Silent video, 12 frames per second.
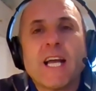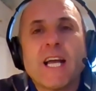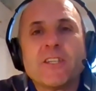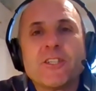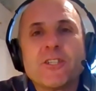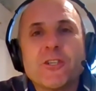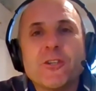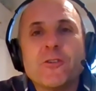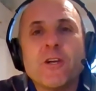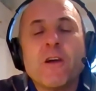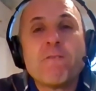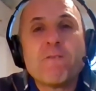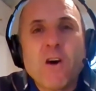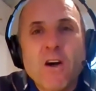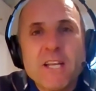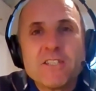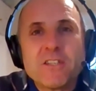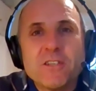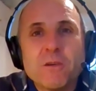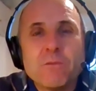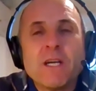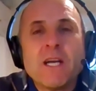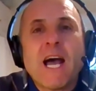and to find them